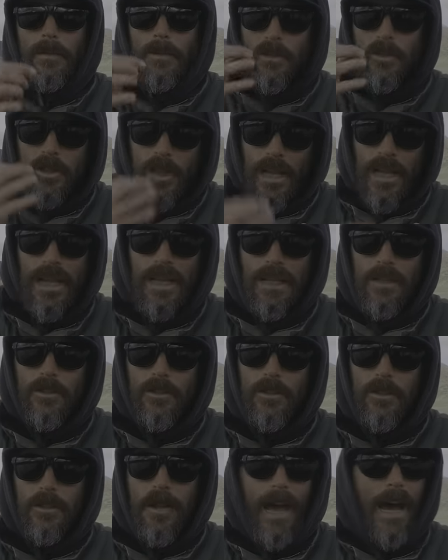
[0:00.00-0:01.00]

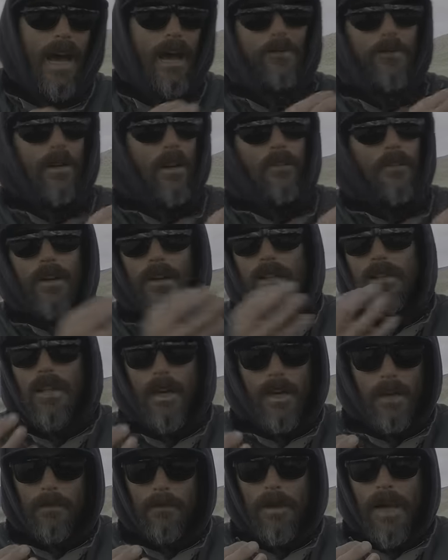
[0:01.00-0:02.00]
changed after I've already
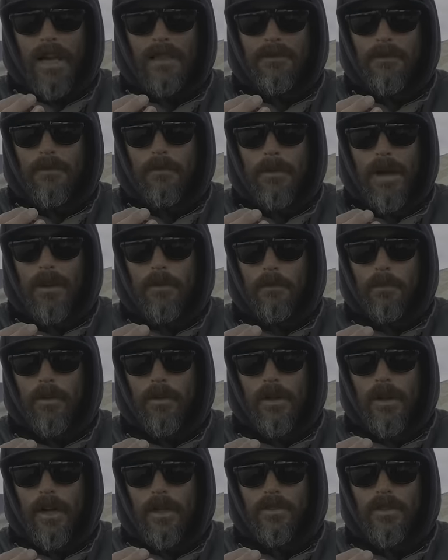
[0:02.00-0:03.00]
done a massive amount of
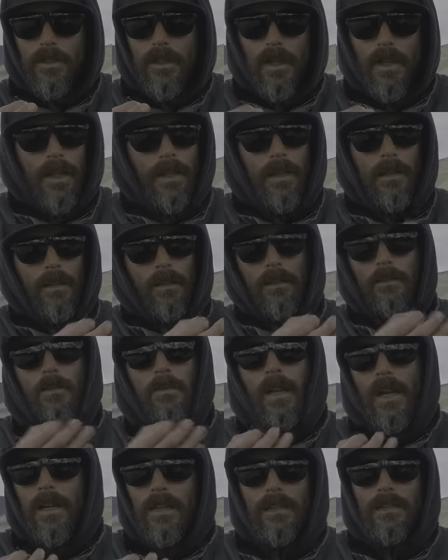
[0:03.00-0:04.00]
production. And
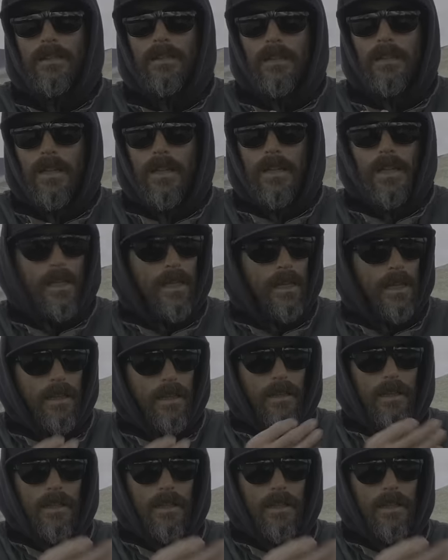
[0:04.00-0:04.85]
we're not just gonna eat it.